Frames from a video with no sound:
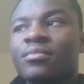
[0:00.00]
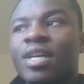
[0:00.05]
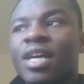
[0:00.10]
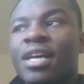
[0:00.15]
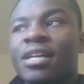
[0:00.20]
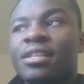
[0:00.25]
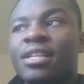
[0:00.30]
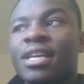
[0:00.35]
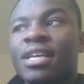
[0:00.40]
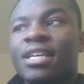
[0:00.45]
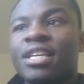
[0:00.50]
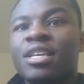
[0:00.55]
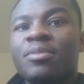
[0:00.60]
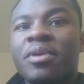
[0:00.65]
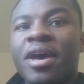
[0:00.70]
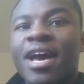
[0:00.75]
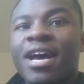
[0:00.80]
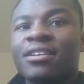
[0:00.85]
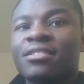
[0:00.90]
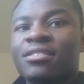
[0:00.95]
and they keep
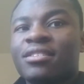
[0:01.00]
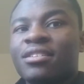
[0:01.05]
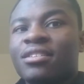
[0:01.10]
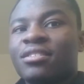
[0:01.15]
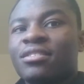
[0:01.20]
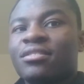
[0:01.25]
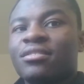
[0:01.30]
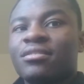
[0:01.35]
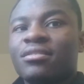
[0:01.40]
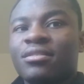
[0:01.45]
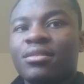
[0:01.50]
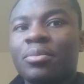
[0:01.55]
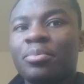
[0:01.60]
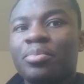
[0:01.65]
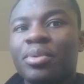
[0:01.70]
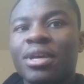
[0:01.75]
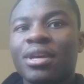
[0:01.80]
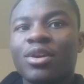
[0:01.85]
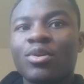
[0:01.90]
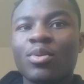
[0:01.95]
asking the
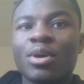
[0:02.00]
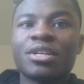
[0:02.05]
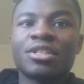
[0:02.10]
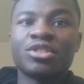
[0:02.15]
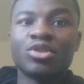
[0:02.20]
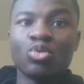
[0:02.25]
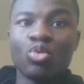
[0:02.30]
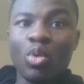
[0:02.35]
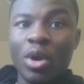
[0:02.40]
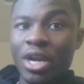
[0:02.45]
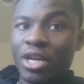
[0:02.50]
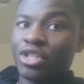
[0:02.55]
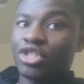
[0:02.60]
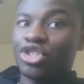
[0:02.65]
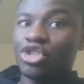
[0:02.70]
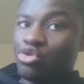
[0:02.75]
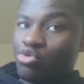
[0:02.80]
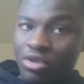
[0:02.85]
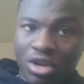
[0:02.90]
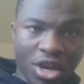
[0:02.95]
big question, "Where'd
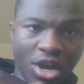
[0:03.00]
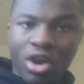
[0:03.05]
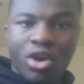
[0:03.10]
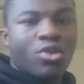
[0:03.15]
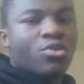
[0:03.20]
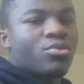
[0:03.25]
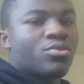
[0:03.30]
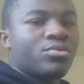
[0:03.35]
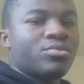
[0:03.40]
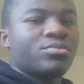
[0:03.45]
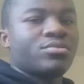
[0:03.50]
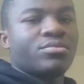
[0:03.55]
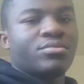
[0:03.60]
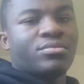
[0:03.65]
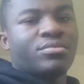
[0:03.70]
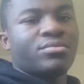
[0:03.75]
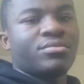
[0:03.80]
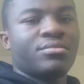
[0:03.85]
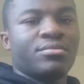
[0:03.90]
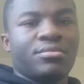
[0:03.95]
you go?"
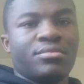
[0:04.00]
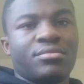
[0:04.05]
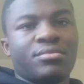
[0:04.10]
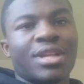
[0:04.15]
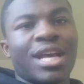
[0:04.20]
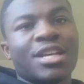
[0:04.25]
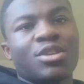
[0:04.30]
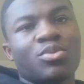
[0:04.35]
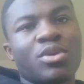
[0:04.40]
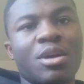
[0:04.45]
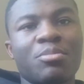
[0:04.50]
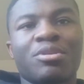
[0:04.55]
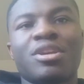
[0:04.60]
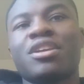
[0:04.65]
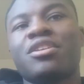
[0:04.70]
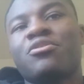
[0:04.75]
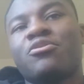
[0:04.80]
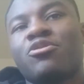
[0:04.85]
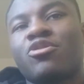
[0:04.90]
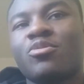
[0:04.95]
That's what I'm
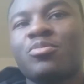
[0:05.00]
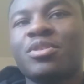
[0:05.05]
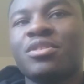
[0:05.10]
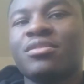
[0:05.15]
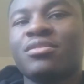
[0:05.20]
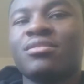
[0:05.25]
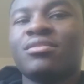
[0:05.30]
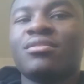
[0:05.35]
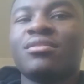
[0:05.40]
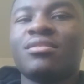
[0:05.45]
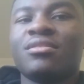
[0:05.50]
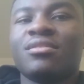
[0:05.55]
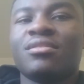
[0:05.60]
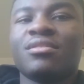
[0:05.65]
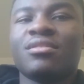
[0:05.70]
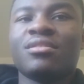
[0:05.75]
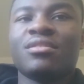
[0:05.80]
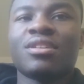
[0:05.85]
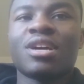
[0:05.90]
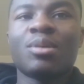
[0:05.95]
getting from it.
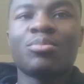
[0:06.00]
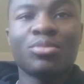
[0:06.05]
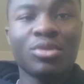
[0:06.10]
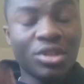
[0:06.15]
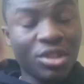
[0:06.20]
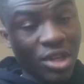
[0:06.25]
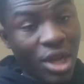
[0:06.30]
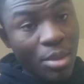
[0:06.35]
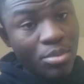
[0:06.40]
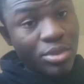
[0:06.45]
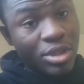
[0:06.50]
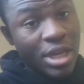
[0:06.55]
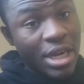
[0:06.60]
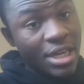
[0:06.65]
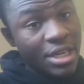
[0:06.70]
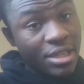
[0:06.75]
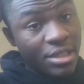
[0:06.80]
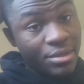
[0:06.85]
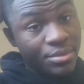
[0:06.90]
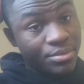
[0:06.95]
I'm really, I'm
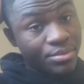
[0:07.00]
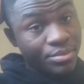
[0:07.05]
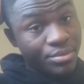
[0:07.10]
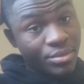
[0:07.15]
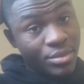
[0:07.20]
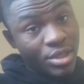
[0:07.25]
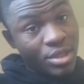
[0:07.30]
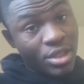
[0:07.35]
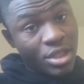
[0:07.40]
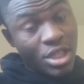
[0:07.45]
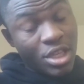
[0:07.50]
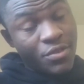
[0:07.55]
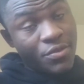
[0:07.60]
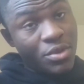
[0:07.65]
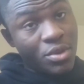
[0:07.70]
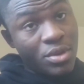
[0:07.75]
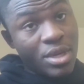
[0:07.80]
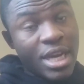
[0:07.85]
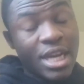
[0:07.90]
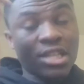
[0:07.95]
trying to give
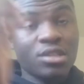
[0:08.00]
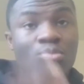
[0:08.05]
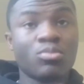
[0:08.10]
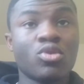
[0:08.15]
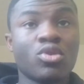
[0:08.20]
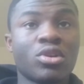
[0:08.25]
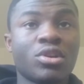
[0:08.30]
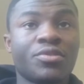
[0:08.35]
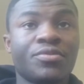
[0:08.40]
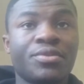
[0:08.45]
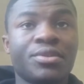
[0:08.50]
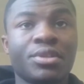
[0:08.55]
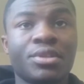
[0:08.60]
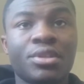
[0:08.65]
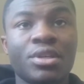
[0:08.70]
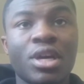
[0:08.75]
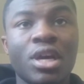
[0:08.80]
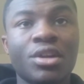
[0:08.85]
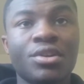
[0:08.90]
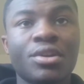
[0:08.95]
you guys more of
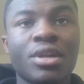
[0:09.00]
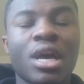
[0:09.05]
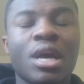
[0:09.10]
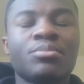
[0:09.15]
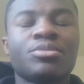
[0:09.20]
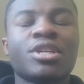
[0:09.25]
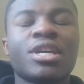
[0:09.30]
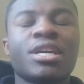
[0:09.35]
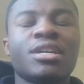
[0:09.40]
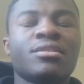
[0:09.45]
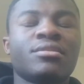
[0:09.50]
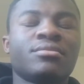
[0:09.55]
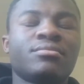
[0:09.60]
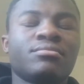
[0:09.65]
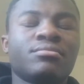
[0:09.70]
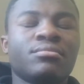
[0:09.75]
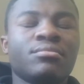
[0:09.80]
a. am trying to